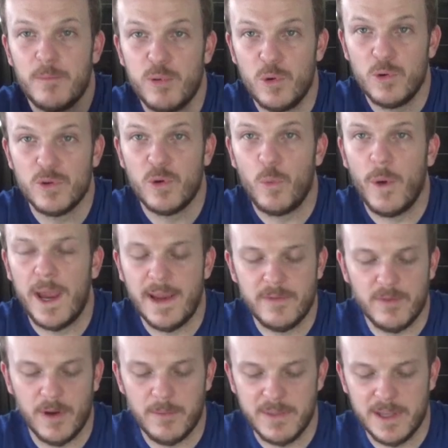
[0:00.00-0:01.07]
and pulled
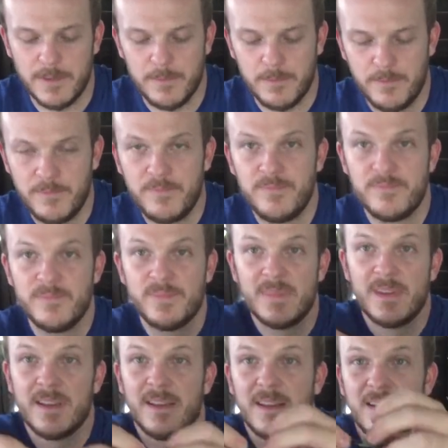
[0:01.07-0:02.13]
away from them.
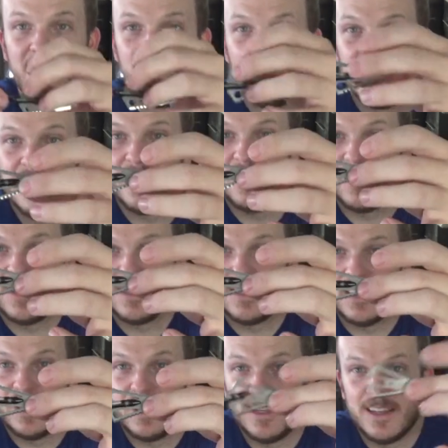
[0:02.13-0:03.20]
And you can
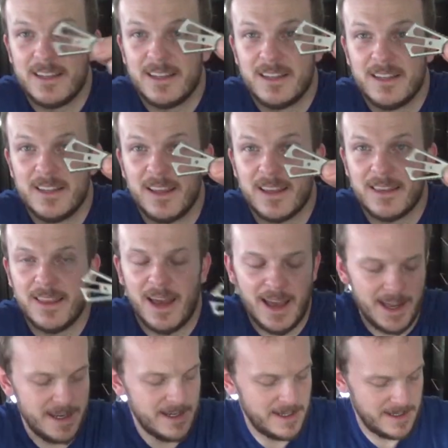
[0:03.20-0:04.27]
see like
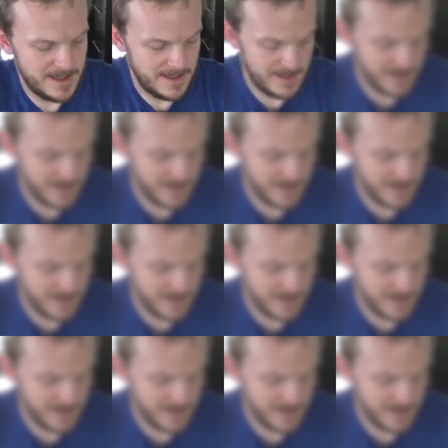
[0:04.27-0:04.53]
that.